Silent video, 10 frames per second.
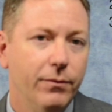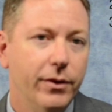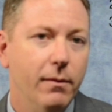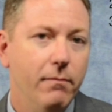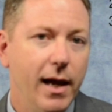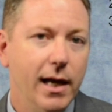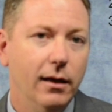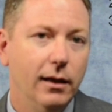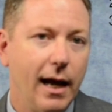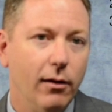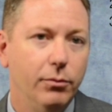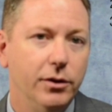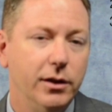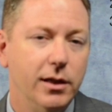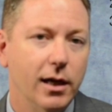The main
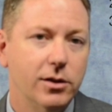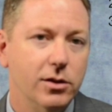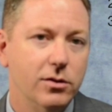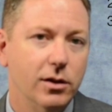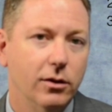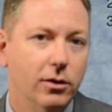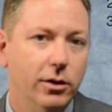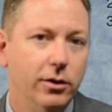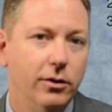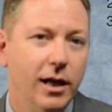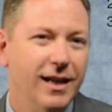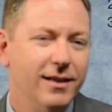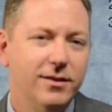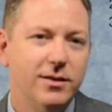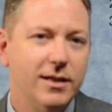allowable deductions include
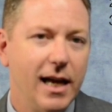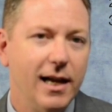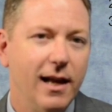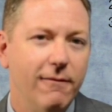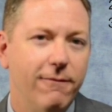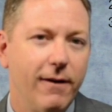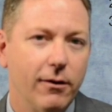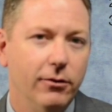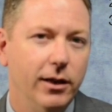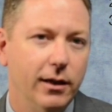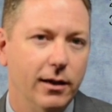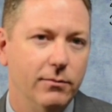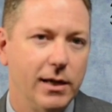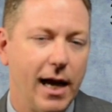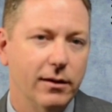state and federal
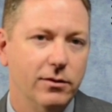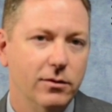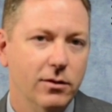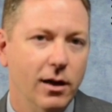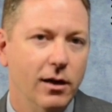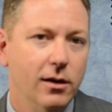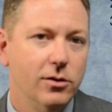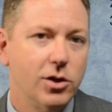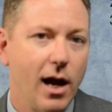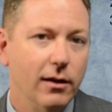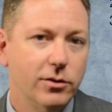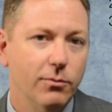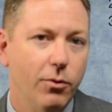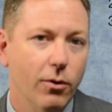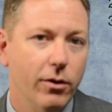income taxes, child
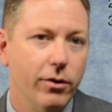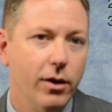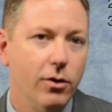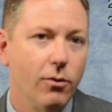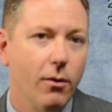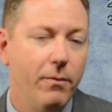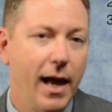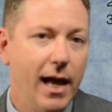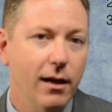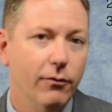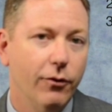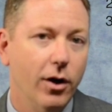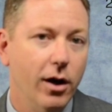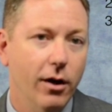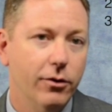support that you are paying for
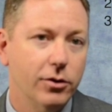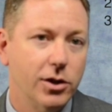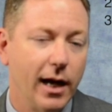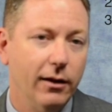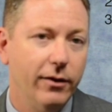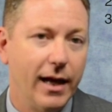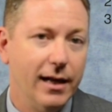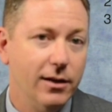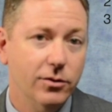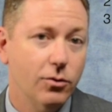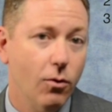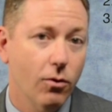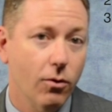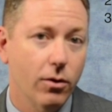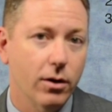another child that is
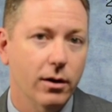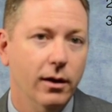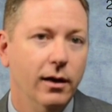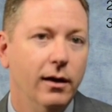court-ordered,